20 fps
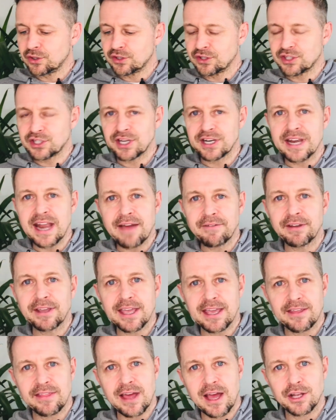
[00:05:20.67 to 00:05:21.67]
to
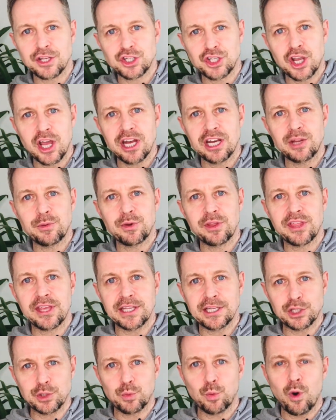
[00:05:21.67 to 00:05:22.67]
navigate that journey with
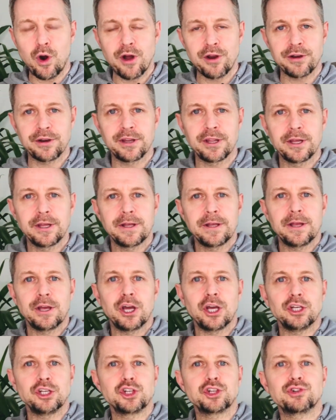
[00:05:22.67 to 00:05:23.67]
each one
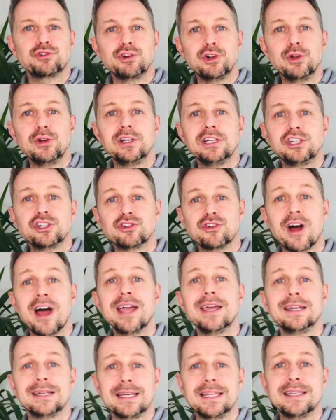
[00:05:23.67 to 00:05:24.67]
and truly try
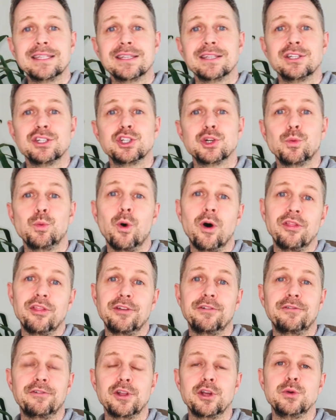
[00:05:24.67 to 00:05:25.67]
and listen to what the
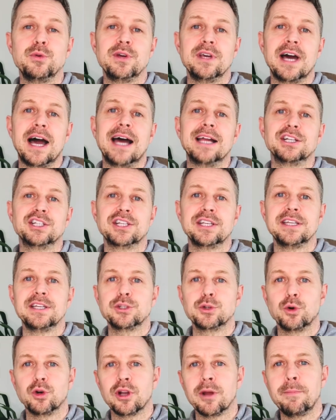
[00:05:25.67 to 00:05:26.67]
flute actually
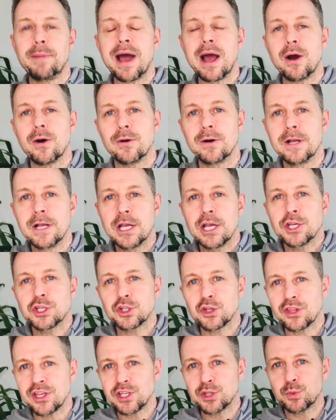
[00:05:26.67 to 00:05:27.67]
is all about.
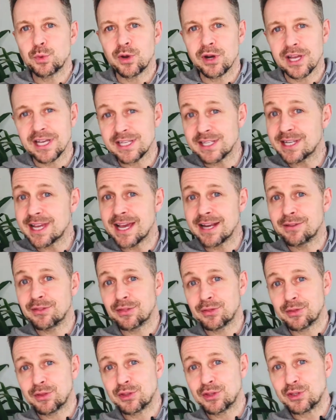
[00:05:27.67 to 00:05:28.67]
So this one, I said,
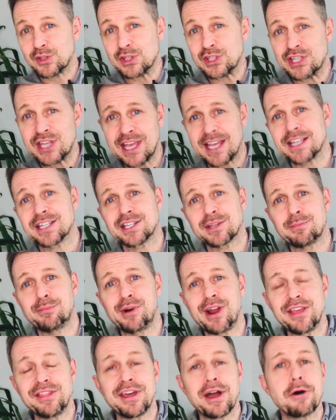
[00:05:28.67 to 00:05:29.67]
takes the
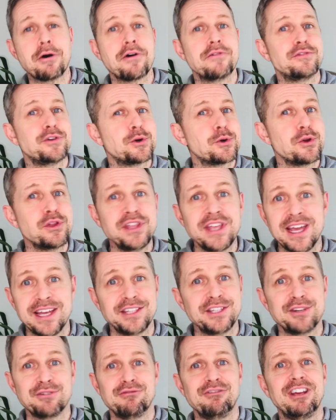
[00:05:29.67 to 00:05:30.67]
breath out of you, and
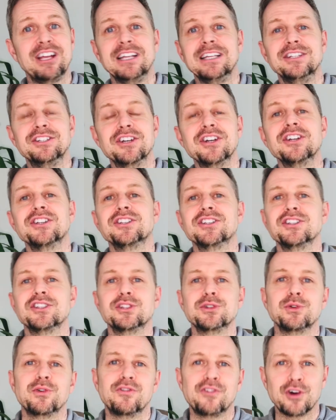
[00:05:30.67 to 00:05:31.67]
yes, it really does. And
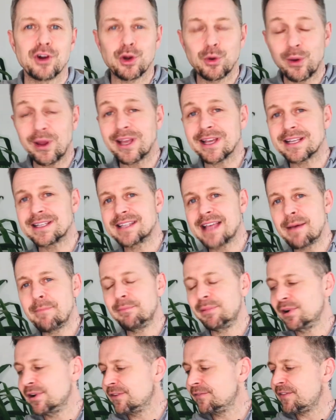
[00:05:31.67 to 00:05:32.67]
so for a quick
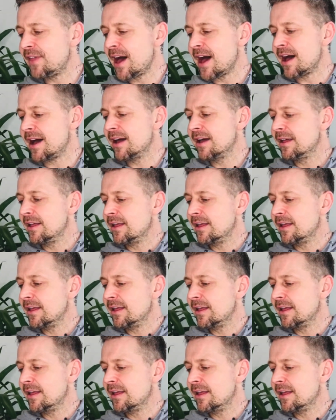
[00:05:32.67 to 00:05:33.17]
example of that,